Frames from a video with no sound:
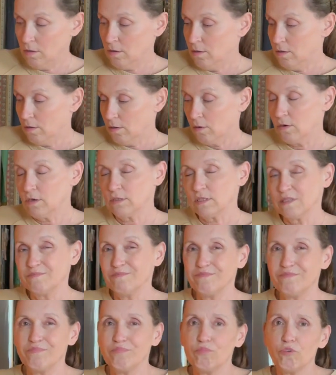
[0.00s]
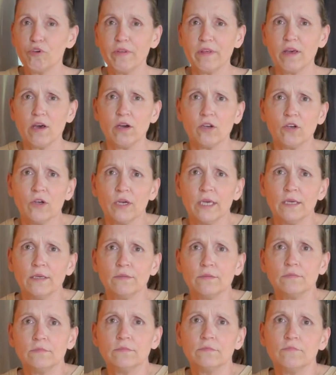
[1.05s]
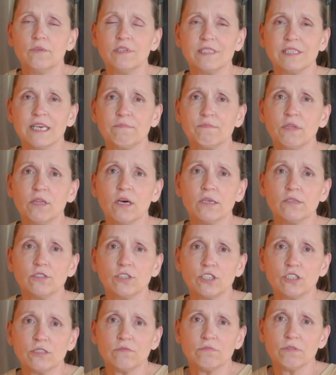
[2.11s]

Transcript: Of course, I'm really hungry. We skipped lunch.